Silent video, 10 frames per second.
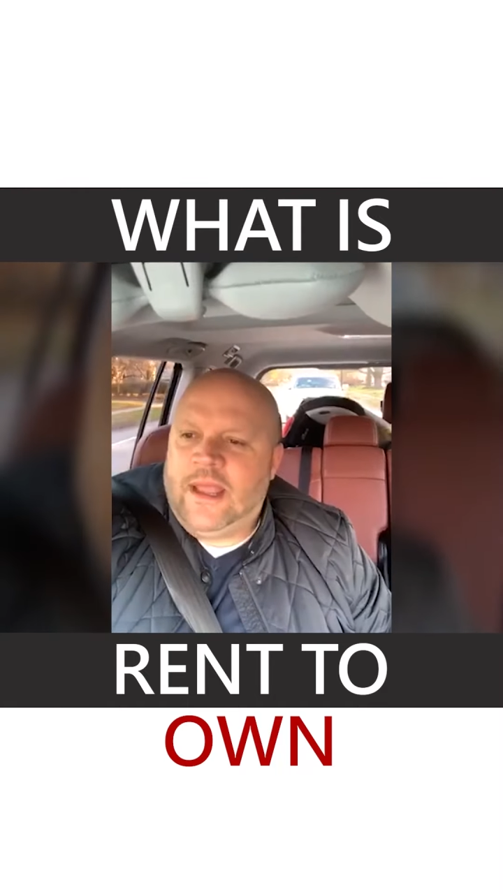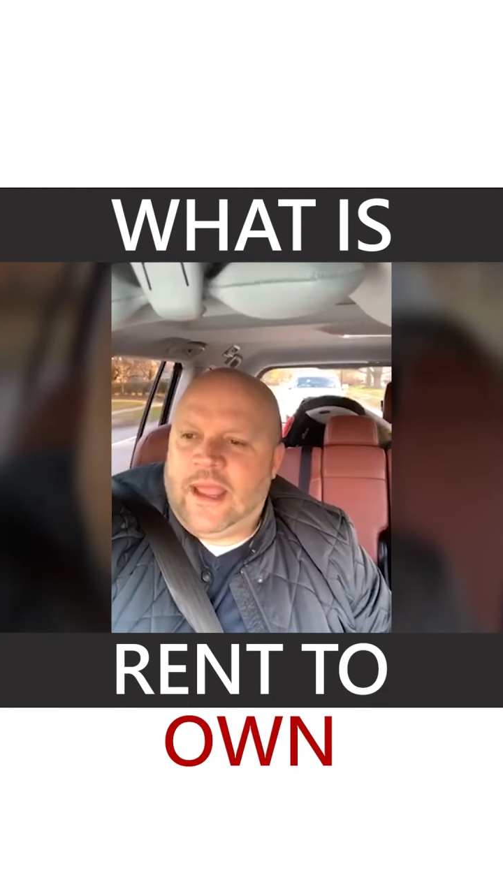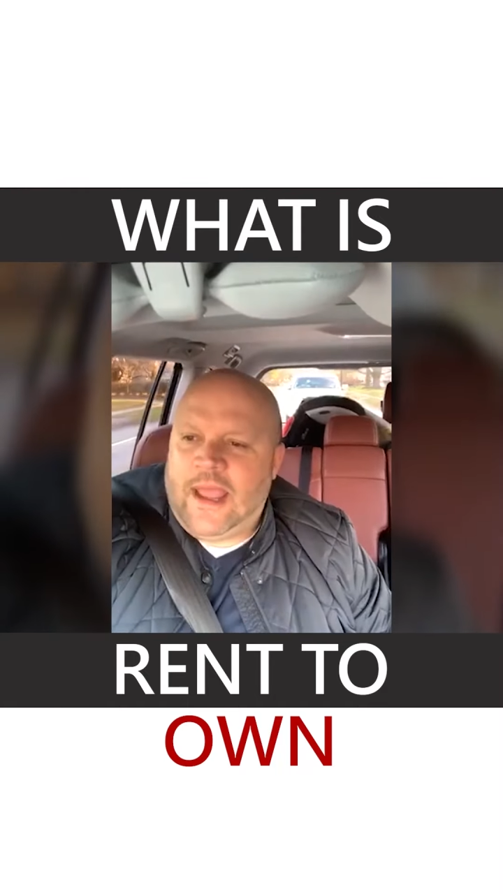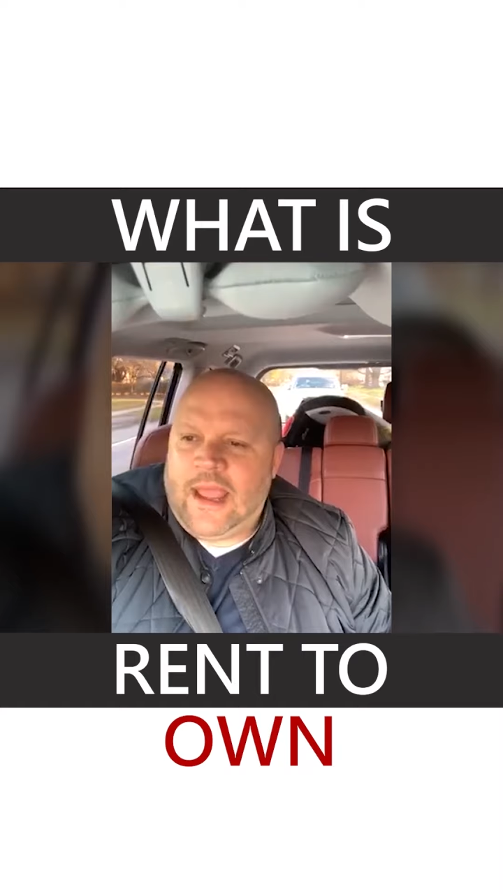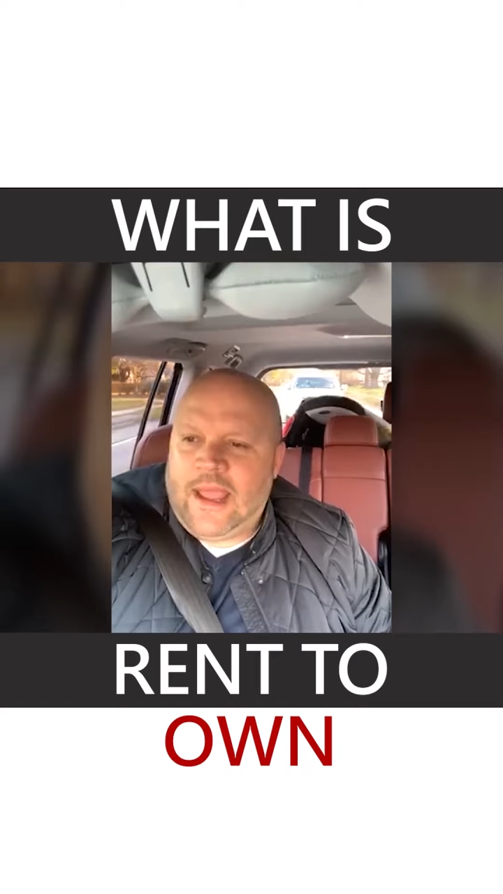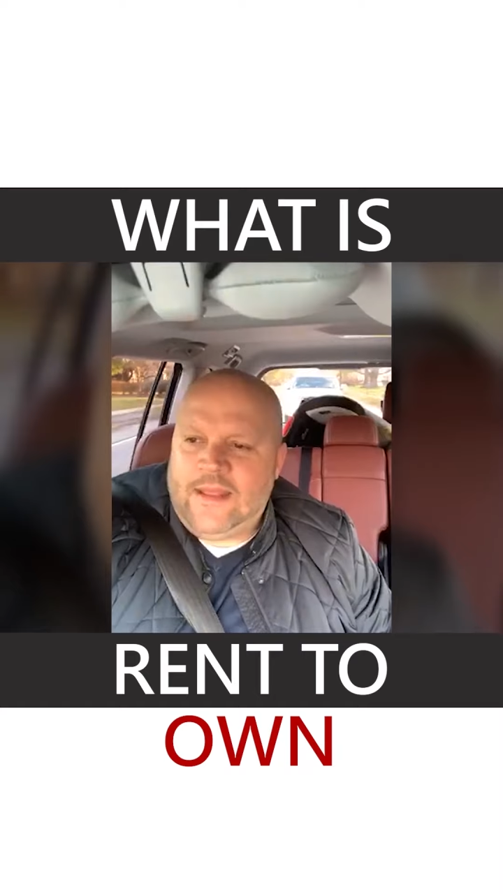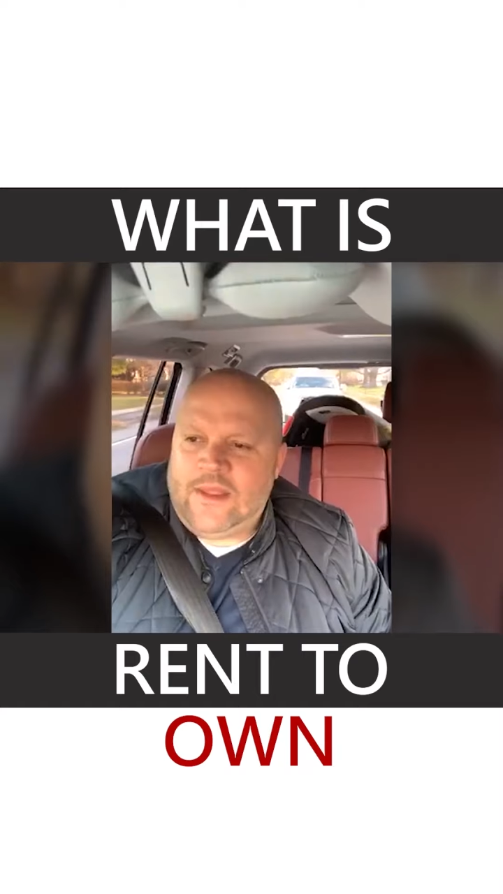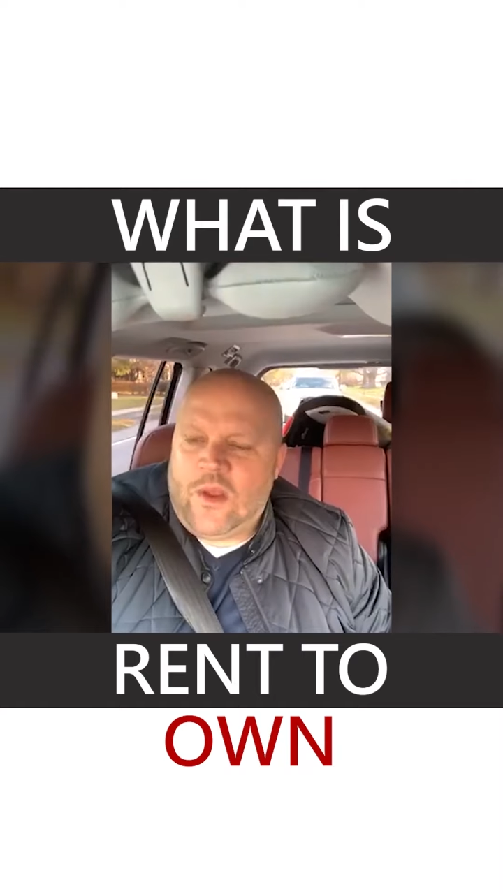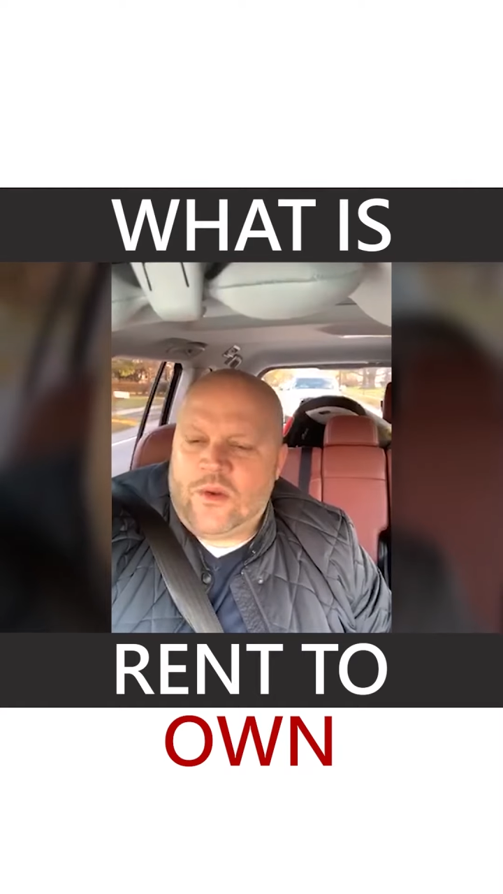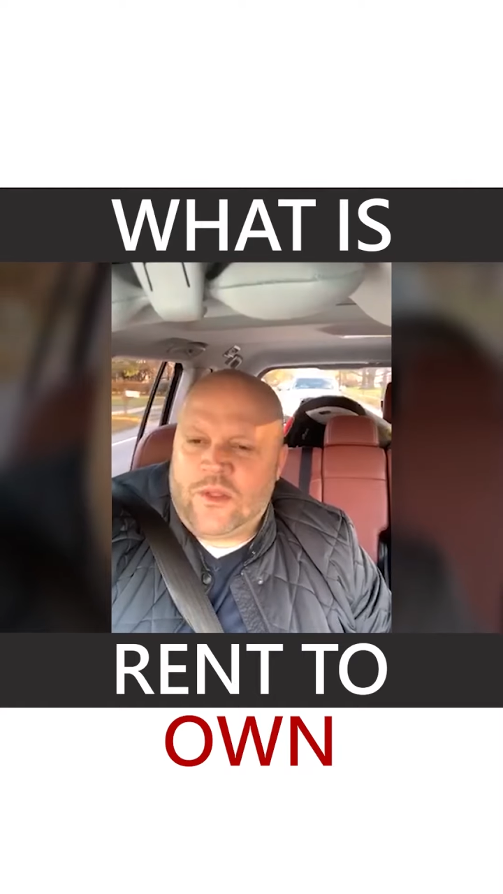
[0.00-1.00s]
and
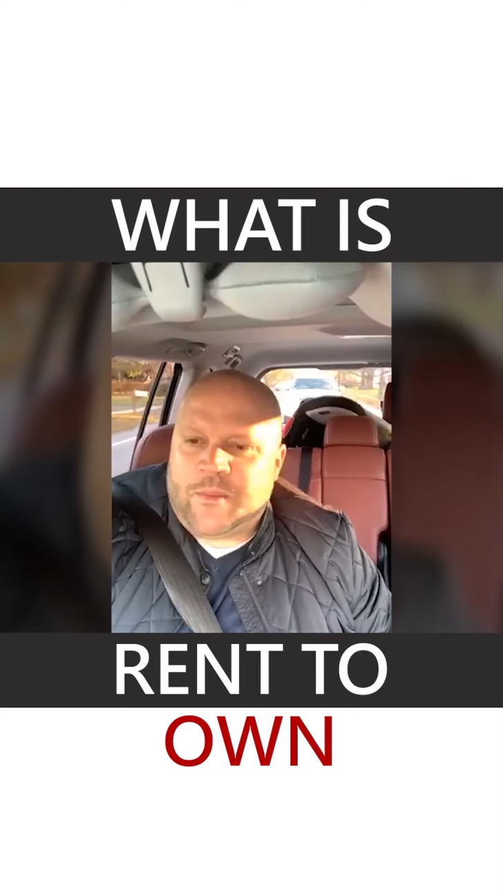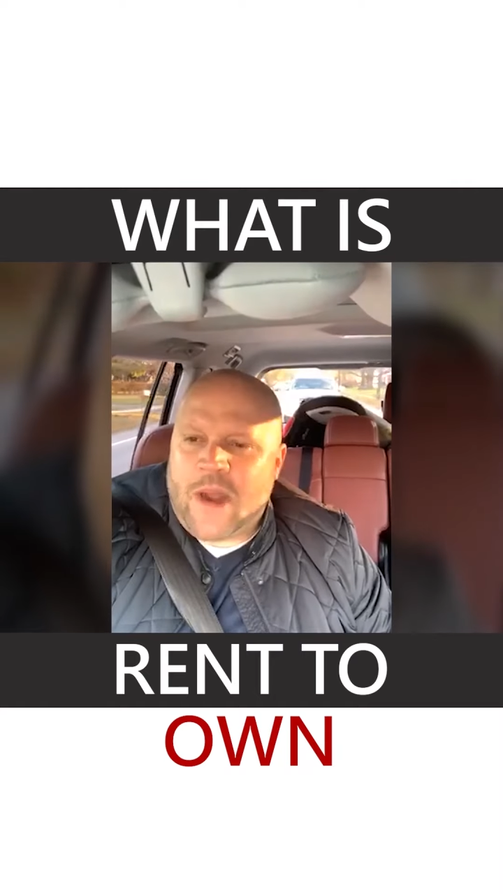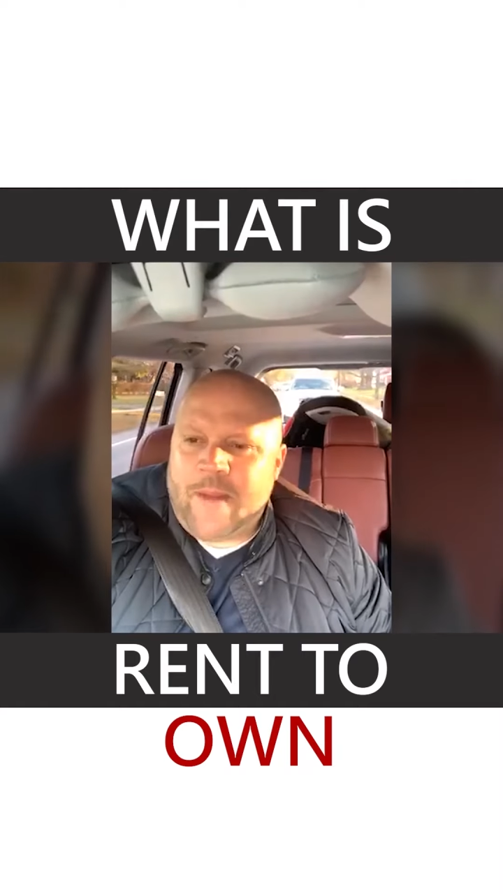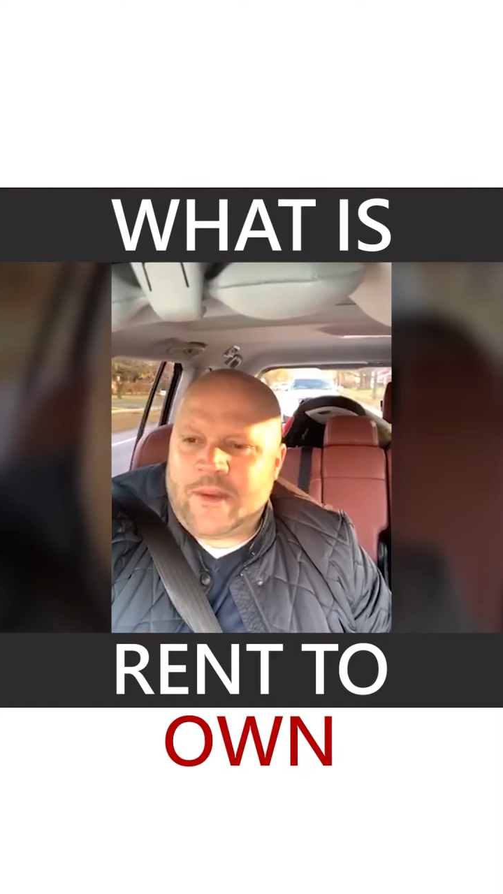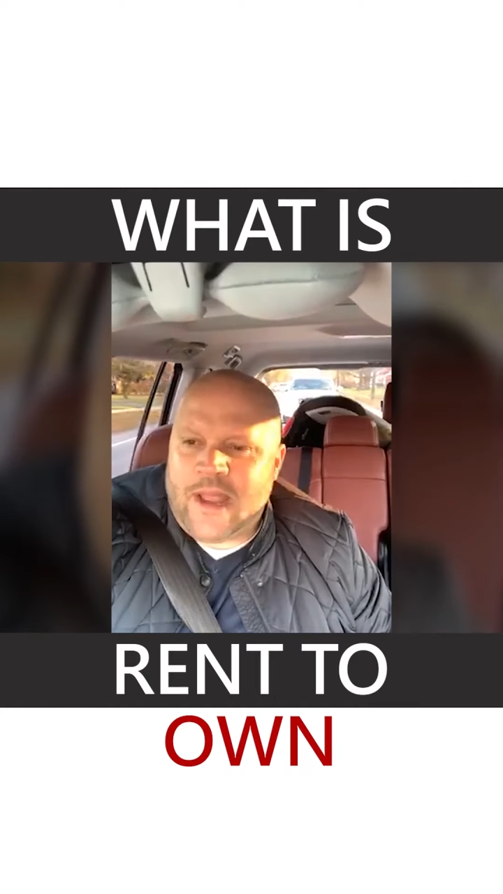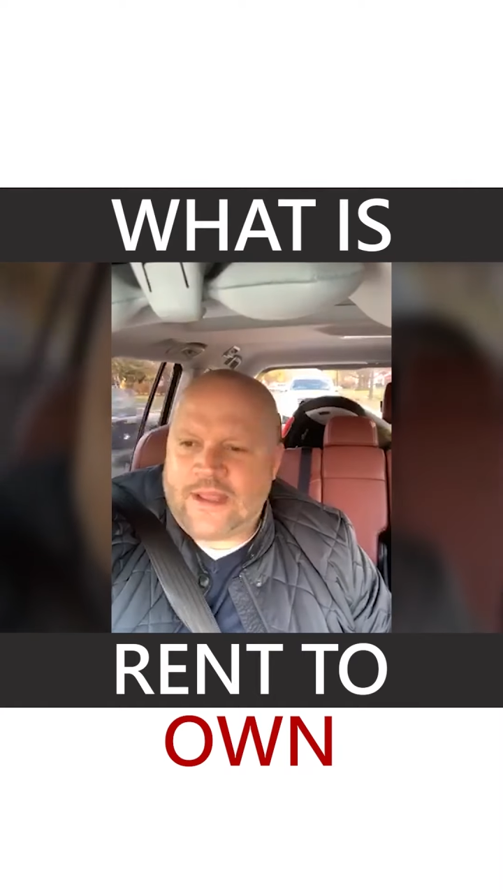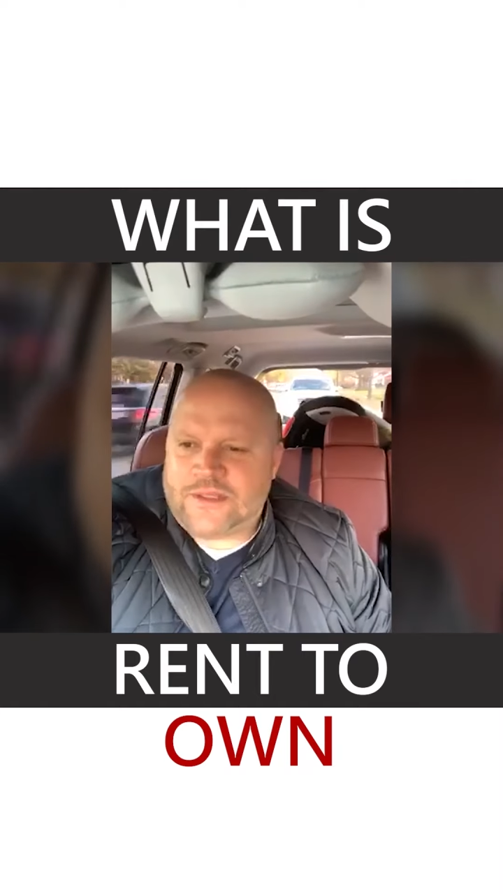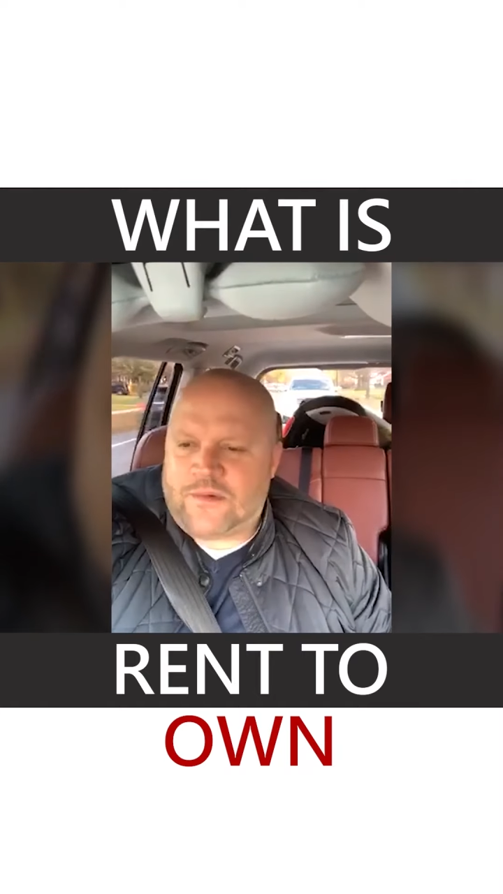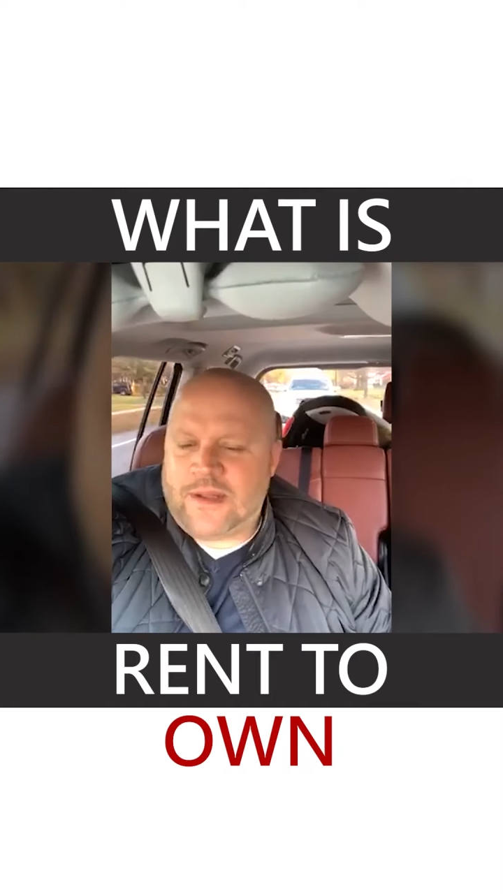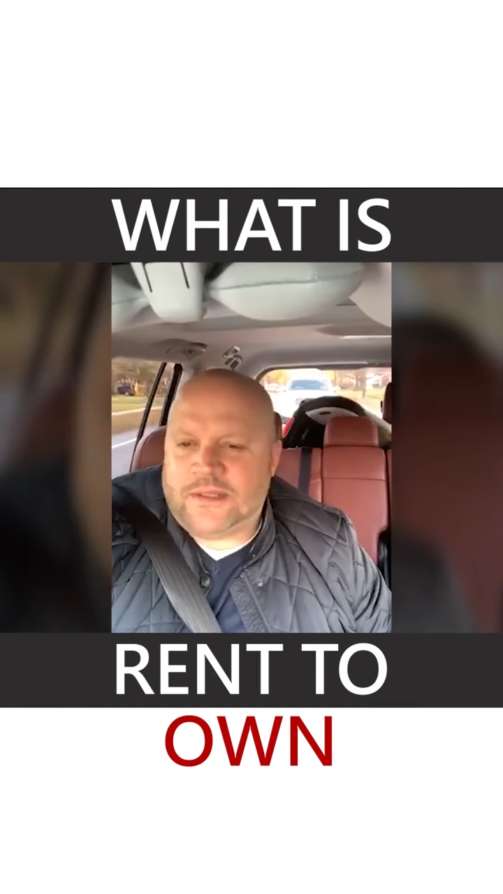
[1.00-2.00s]
the owner of the property has the
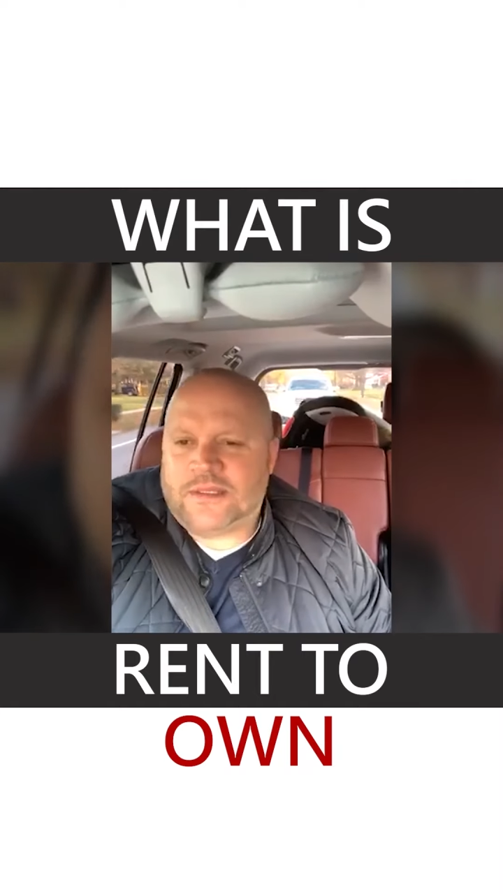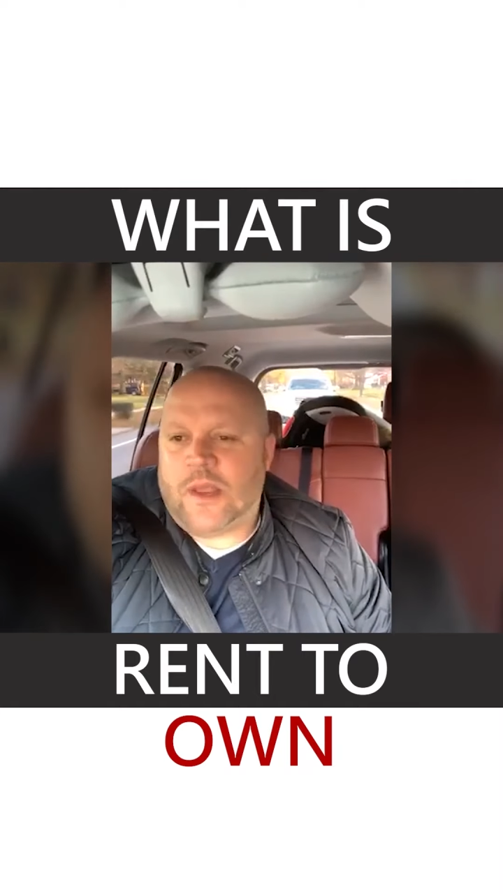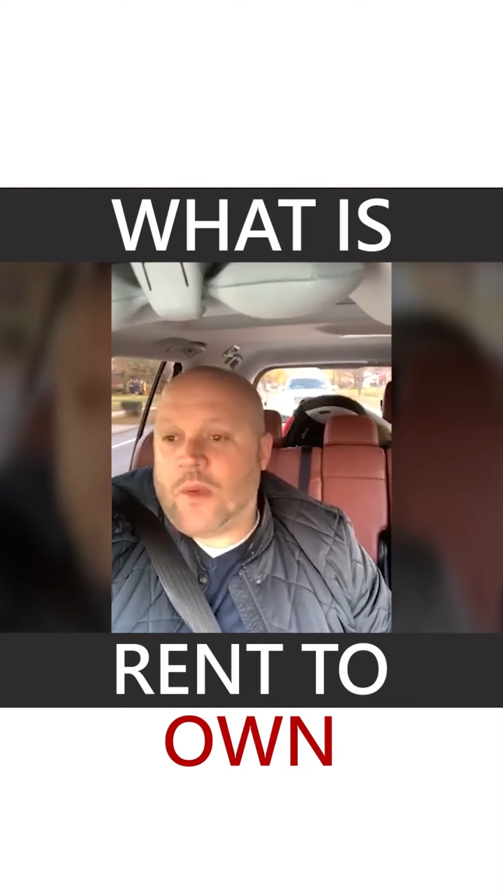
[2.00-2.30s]
right to say,